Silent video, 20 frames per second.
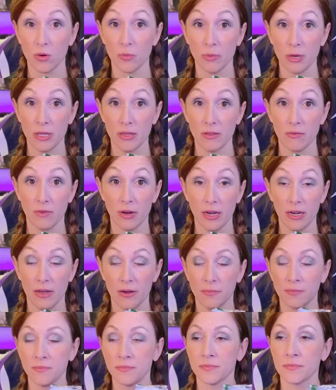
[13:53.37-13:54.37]
breathing right now.
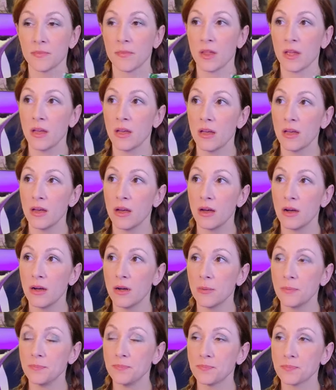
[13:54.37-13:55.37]

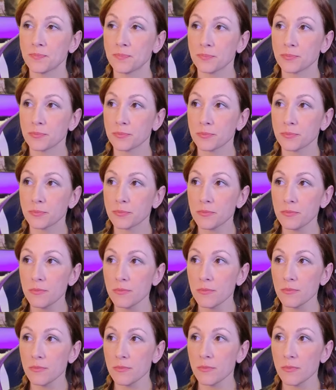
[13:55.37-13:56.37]
Um,
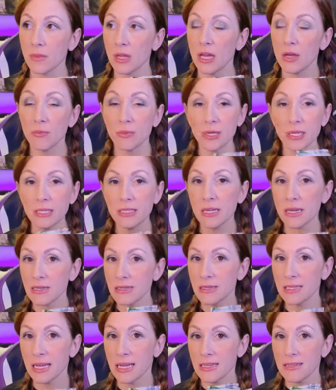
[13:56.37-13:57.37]
it really does
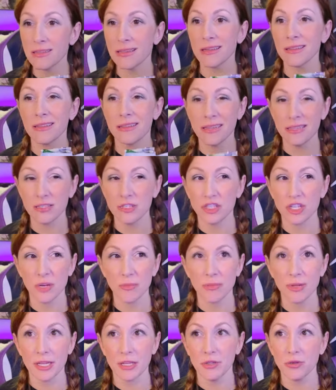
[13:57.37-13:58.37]
taste like a Lay's chip.
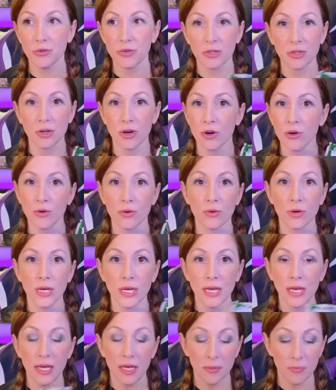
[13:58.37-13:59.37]
Like you could go
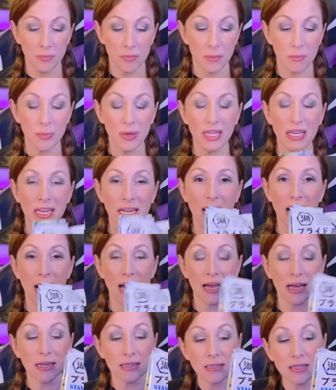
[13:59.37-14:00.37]
and, but it
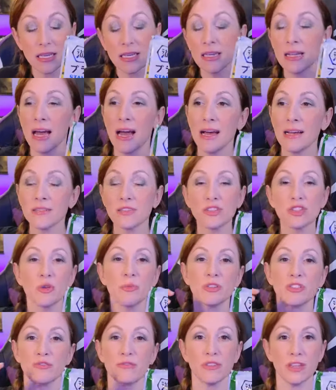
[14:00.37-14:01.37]
has, it has so
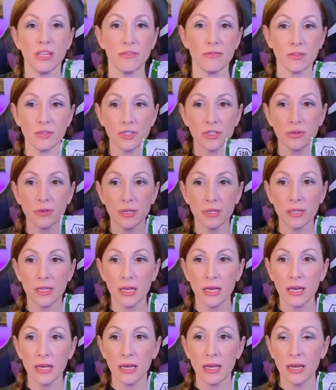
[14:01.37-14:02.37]
much flavor to it.
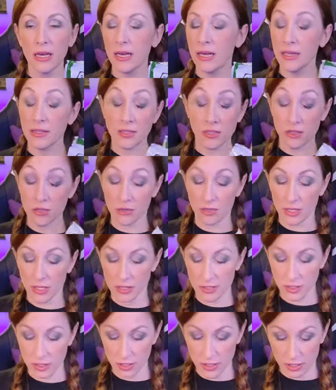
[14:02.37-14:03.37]
It's, it's
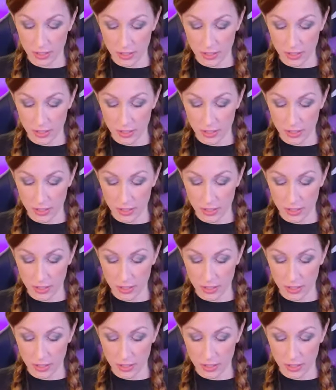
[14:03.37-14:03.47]
good.